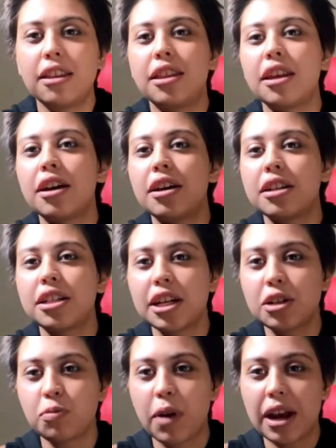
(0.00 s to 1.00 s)
the
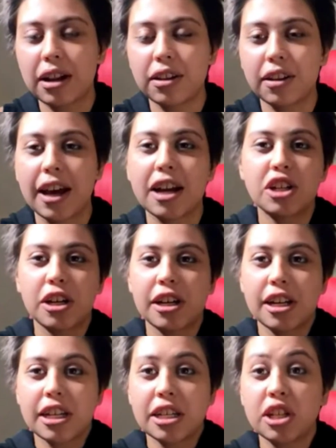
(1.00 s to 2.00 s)
such radical action
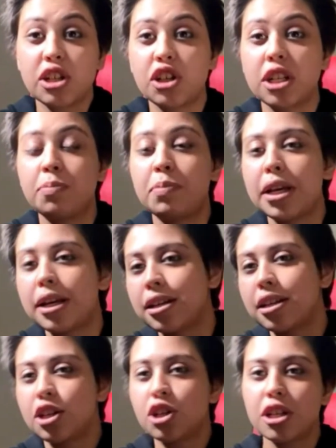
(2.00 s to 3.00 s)
it is to just be
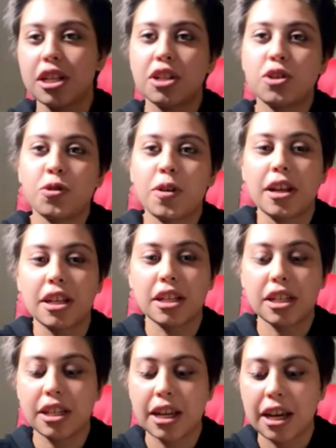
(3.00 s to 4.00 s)
Indigenous during
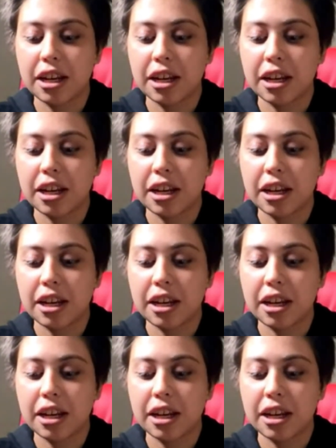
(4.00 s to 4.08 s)
this day,